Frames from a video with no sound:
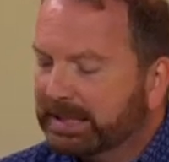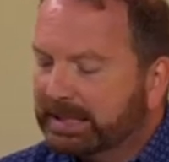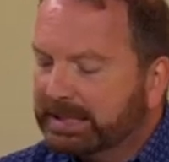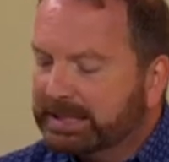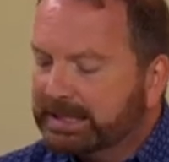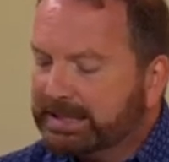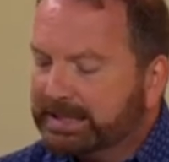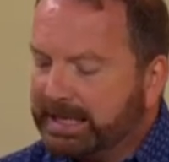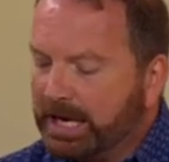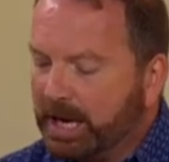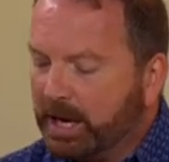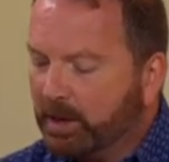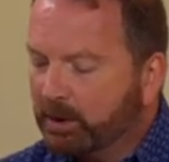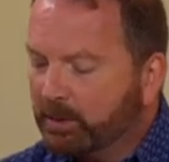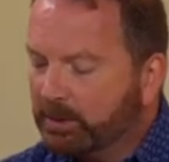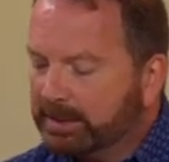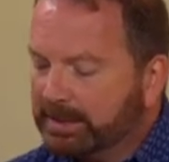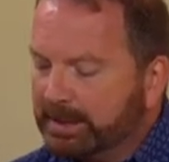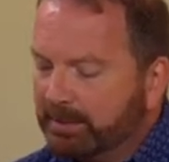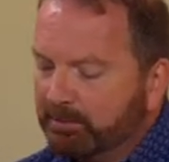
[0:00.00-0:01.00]
So
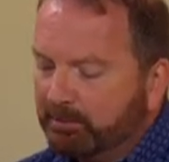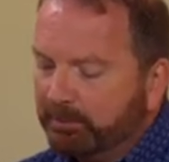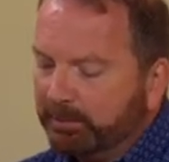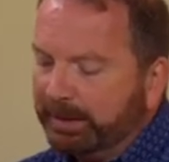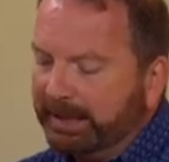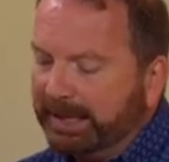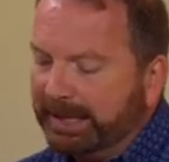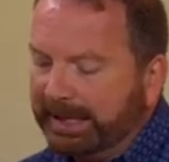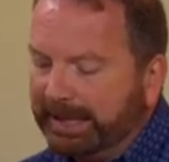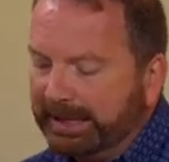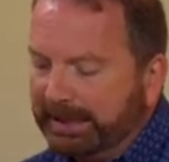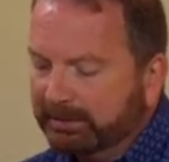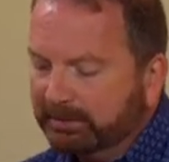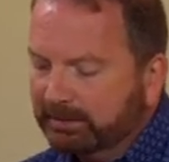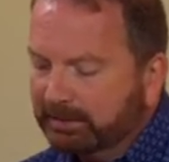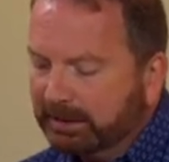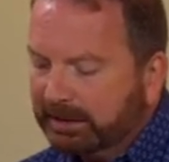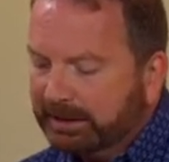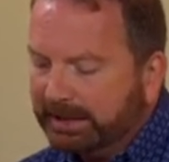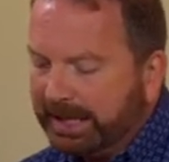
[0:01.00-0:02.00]
simply
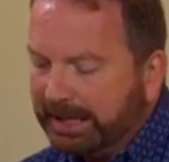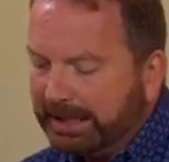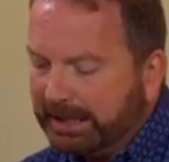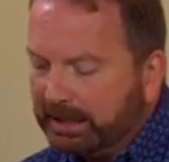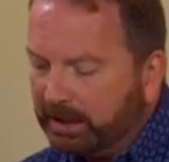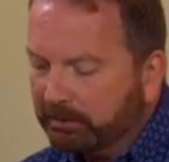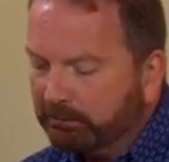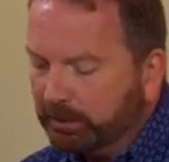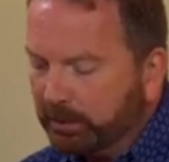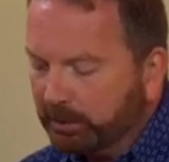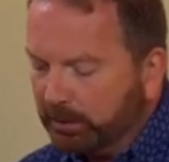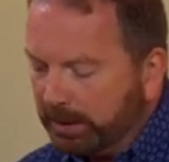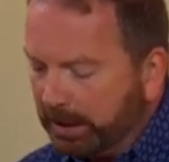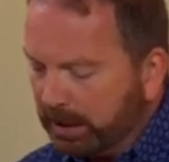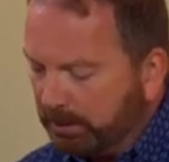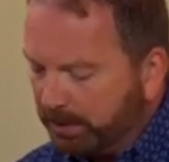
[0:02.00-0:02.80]
lay a ruler,